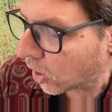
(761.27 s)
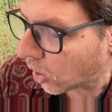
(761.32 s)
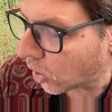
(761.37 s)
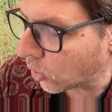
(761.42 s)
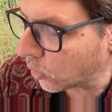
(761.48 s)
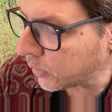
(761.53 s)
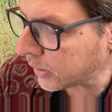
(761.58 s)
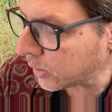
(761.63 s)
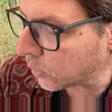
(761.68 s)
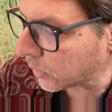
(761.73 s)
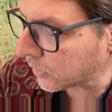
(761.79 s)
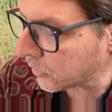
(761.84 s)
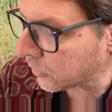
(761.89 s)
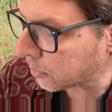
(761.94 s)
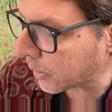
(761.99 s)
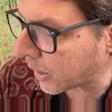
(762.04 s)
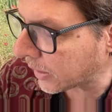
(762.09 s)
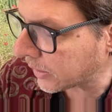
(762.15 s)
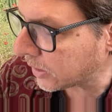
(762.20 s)
owning one's
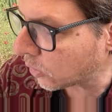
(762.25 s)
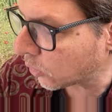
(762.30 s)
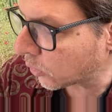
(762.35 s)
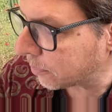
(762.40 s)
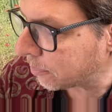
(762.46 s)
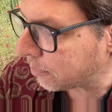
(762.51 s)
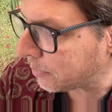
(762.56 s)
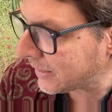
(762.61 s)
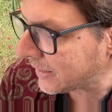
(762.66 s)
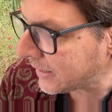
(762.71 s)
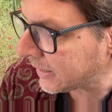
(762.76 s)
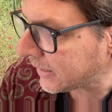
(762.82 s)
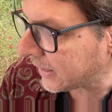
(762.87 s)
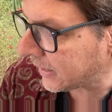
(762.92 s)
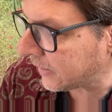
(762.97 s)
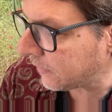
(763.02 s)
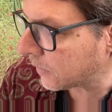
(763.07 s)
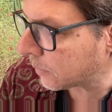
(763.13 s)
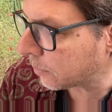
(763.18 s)
body or being
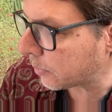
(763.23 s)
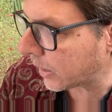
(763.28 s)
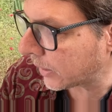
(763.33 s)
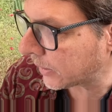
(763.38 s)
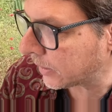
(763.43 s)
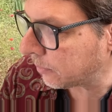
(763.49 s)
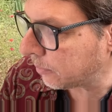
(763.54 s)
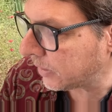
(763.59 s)
in the body